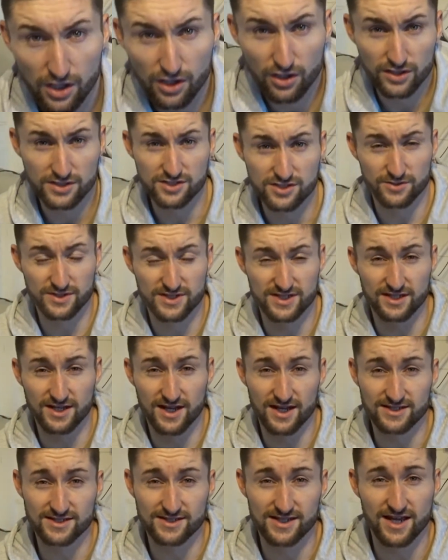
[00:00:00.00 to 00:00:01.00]
Alright, so it's the
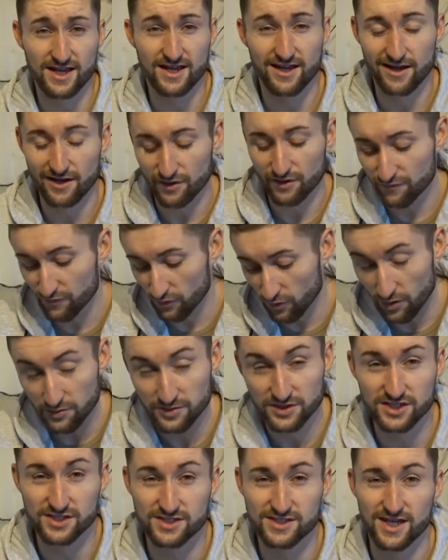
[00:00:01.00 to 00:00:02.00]
next day and I thought I
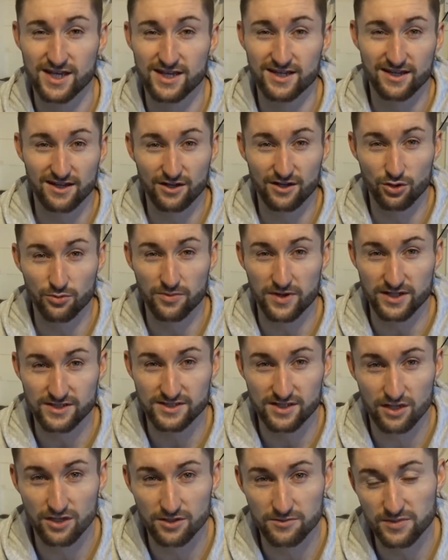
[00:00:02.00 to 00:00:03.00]
would just take a little bit of
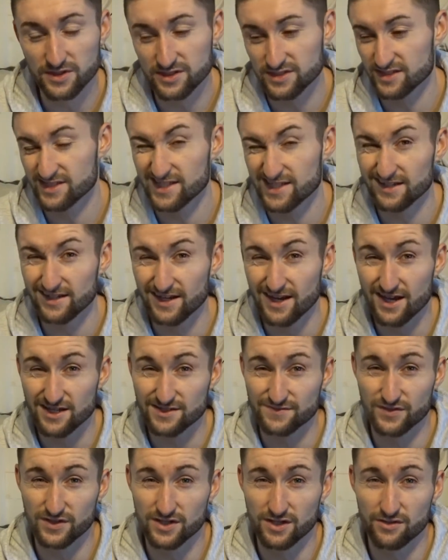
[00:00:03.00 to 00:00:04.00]
time because I said
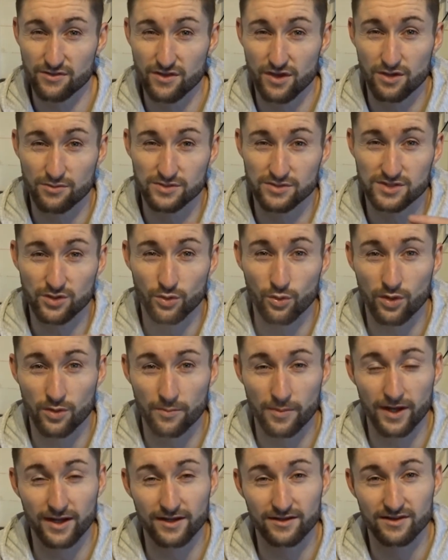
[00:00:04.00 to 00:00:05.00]
last video that I would talk
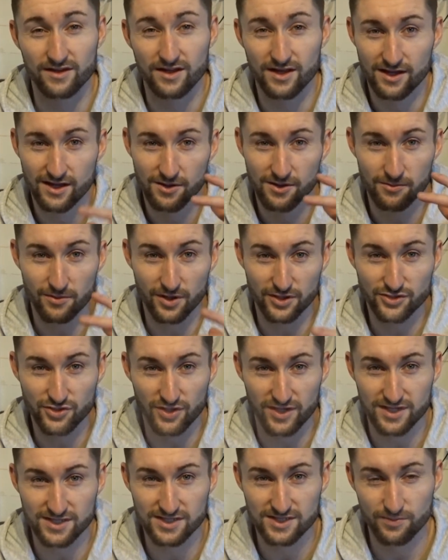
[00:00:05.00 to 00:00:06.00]
about my
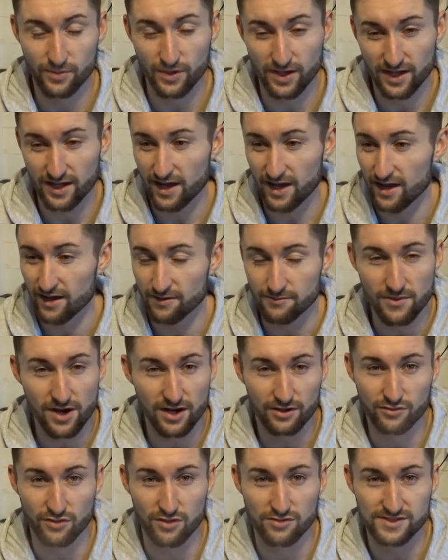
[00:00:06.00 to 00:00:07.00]
training split and
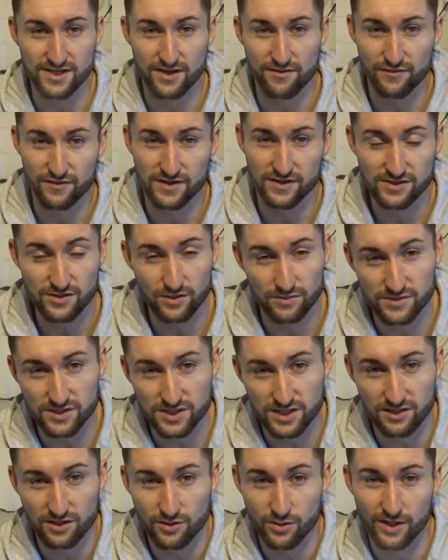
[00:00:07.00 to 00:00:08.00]
macros and everything, so I'm
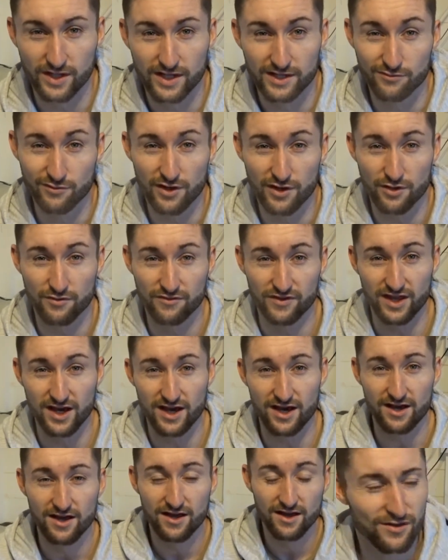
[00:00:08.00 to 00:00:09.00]
just going to quickly run over
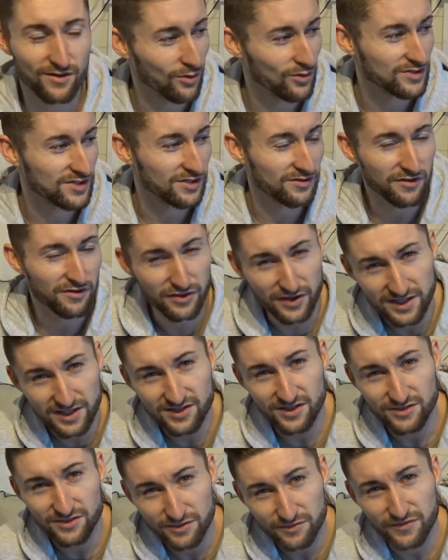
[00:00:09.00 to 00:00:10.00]
that. Also, the things
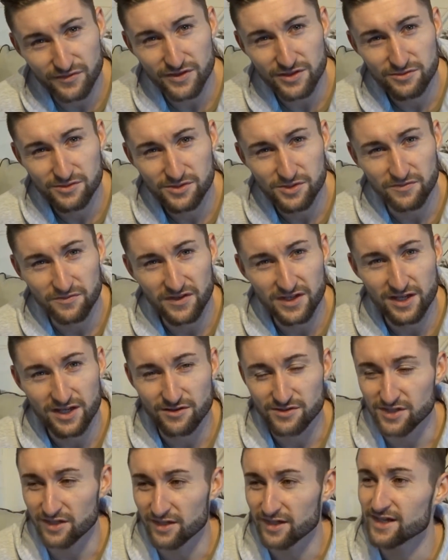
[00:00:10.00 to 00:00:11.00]
I do for YouTube
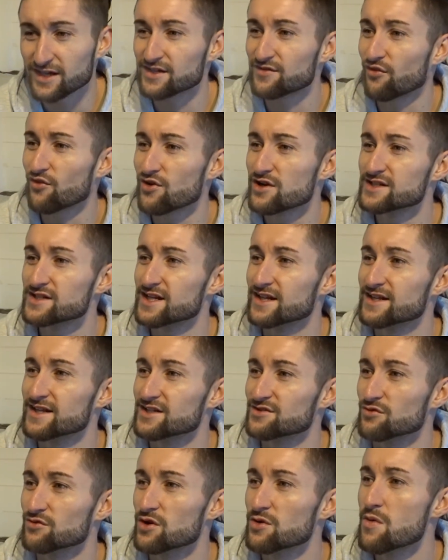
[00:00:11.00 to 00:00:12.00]
videos, like it's freezing in
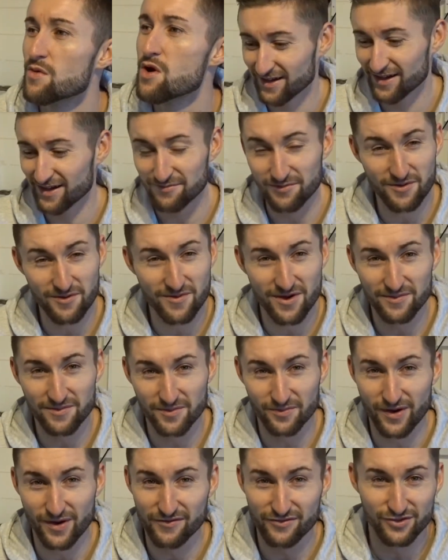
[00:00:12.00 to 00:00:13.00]
this room. My mum
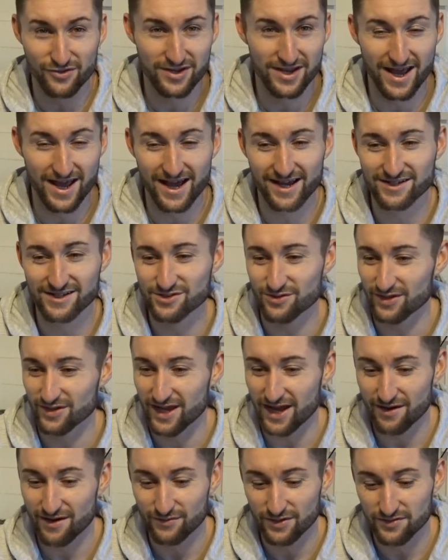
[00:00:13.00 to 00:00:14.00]
and brother are in the house, so I
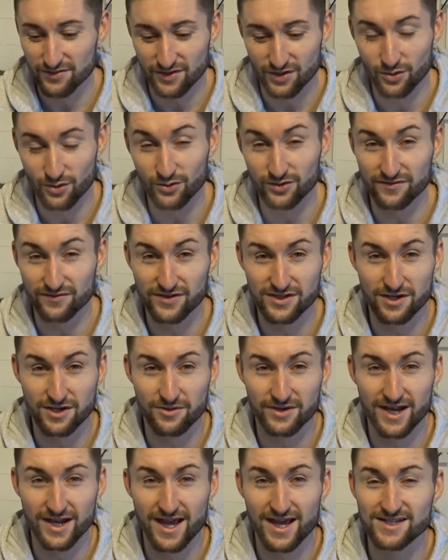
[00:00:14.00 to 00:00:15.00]
can't really record the video
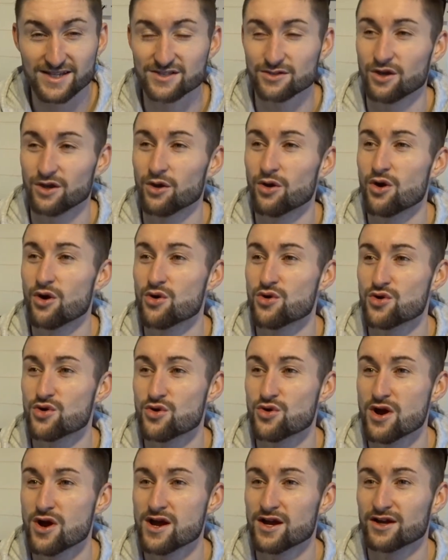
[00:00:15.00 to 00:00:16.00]
in there, so
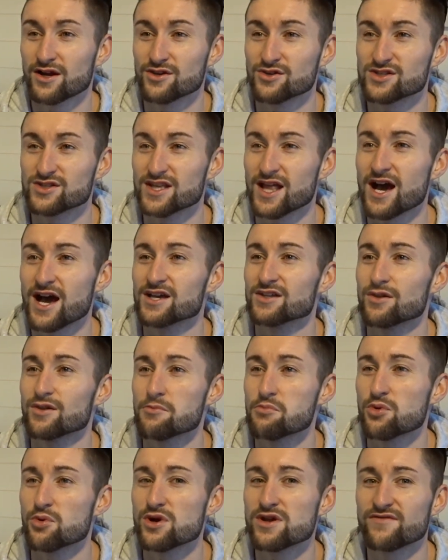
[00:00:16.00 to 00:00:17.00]
can you see that? I'm
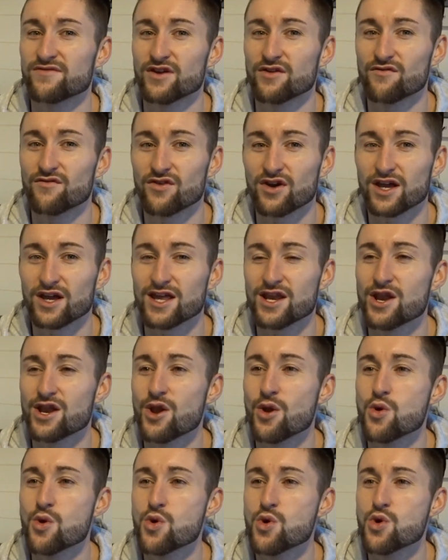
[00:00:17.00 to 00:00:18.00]
like breathing
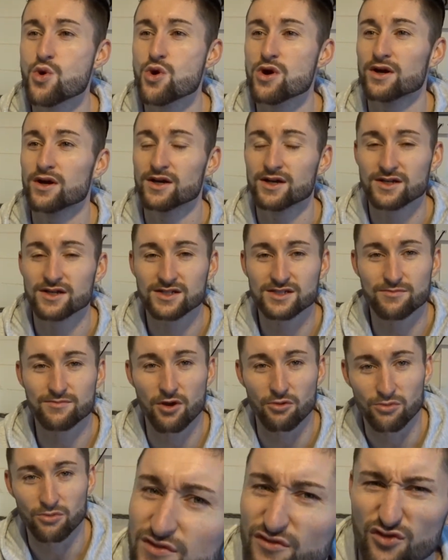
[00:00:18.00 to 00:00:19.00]
fucking
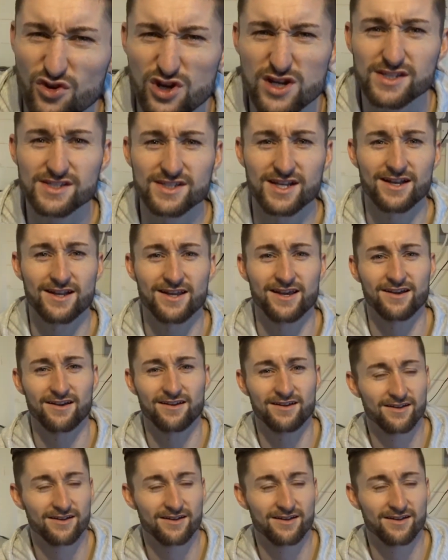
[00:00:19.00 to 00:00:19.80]
smoke. Freezing in here.